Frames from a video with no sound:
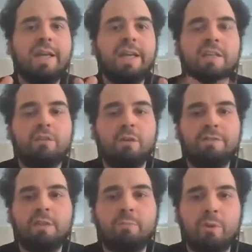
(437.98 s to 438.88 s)
And that is
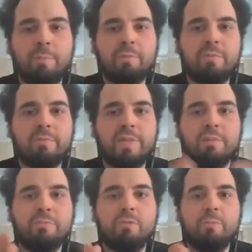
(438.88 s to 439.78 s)
often a problem when it
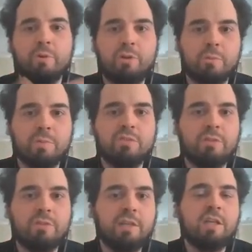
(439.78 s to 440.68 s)
comes to procurements,
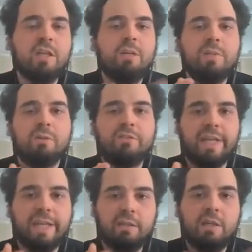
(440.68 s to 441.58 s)
right? Because
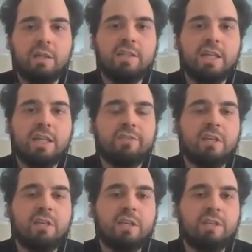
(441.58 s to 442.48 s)
then the data
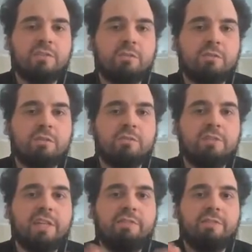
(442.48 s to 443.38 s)
center needs to
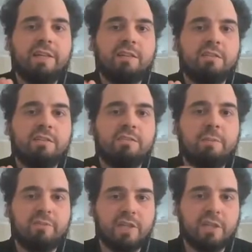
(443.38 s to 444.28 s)
really find the
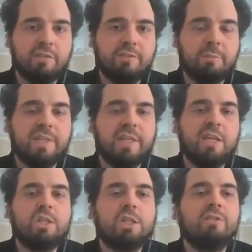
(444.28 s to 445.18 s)
representative
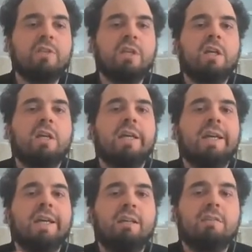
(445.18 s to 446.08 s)
applications
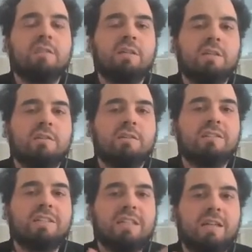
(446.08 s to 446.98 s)
and
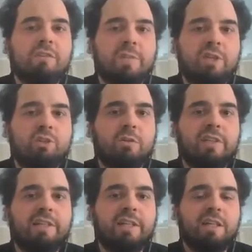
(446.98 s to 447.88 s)
kind of make sure
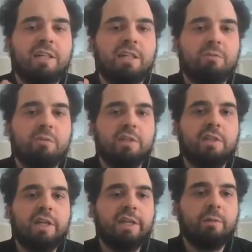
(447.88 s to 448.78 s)
that they are included
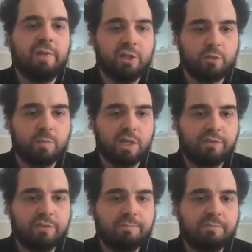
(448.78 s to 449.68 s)
in
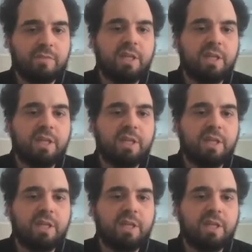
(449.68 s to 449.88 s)
benchmarks.